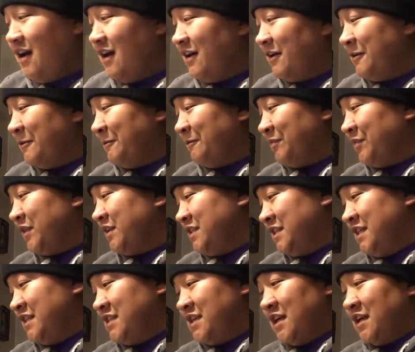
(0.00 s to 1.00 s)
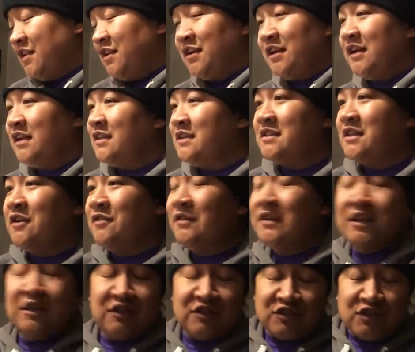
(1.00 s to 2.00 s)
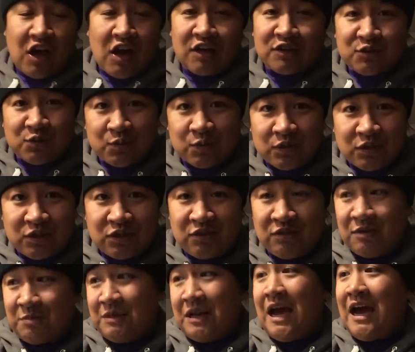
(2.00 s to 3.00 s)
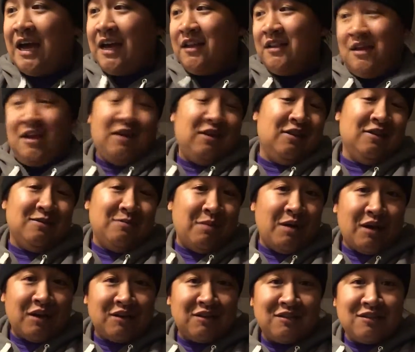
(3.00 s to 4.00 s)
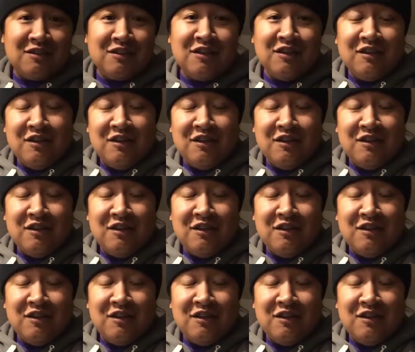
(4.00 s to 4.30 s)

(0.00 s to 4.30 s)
The detail on it and stuff, and then the socks are really cute. I mean, I like this box.